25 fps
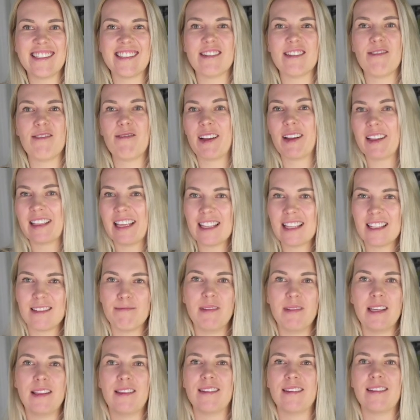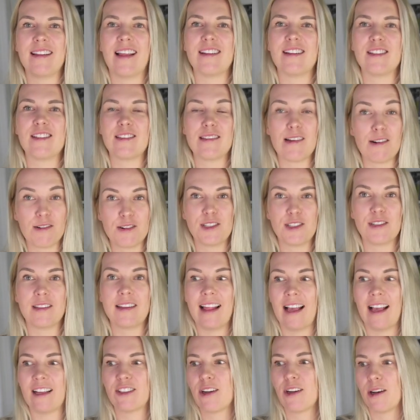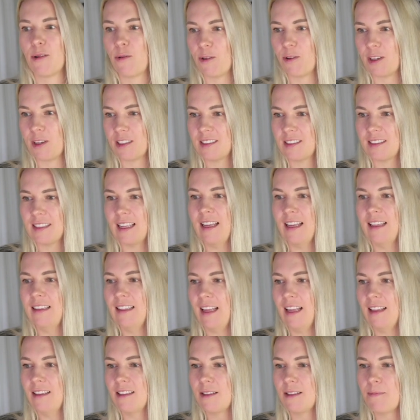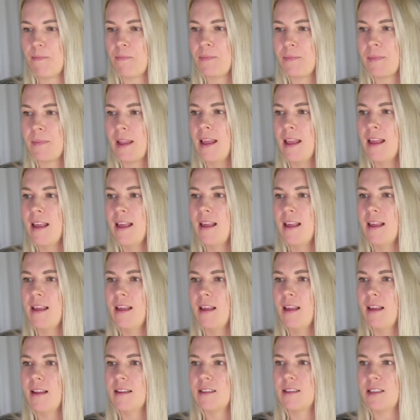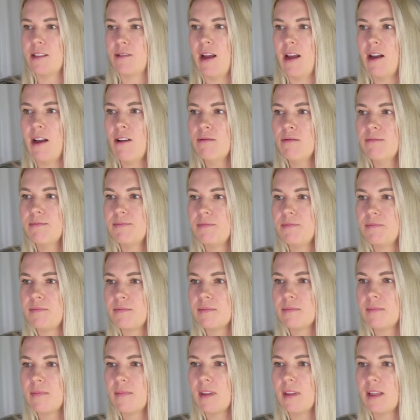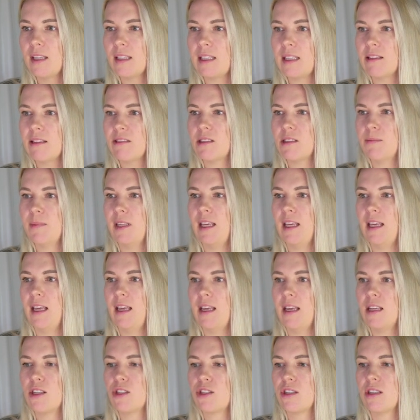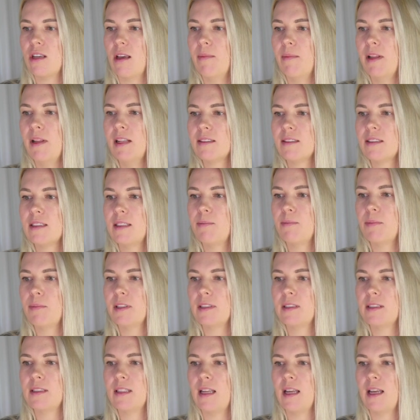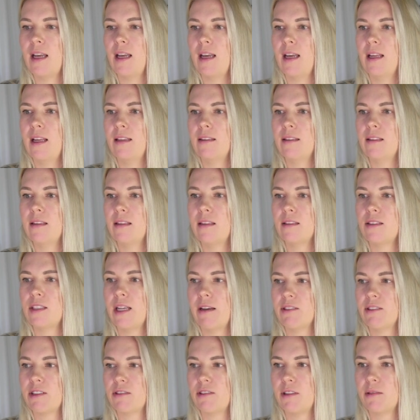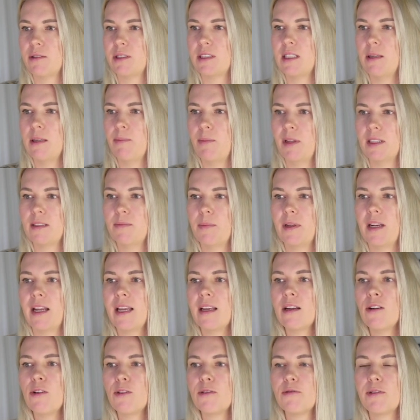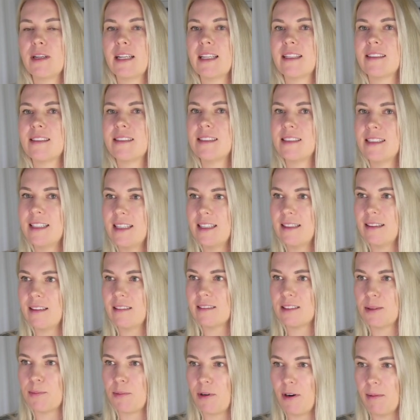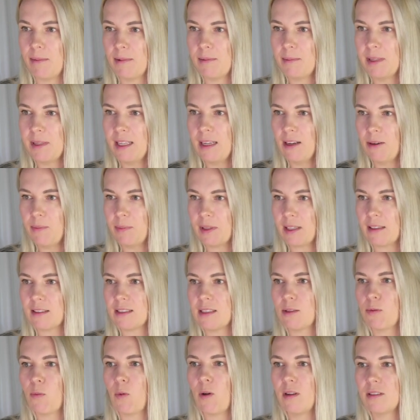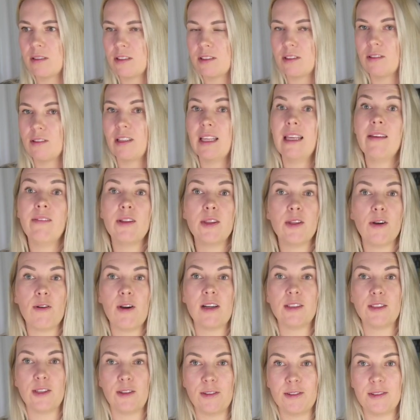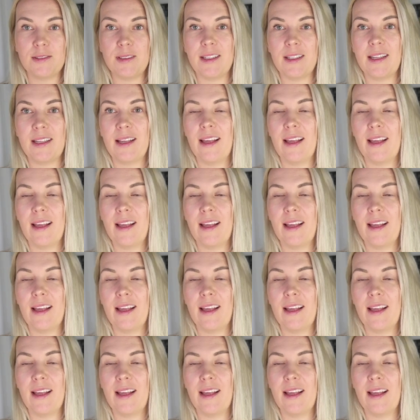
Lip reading: what gets me to the solution that actually works in the end. So now it gives me a HTML snippet and a JavaScript snippet, but I can already see there's a problem here because it wants to, even though I told the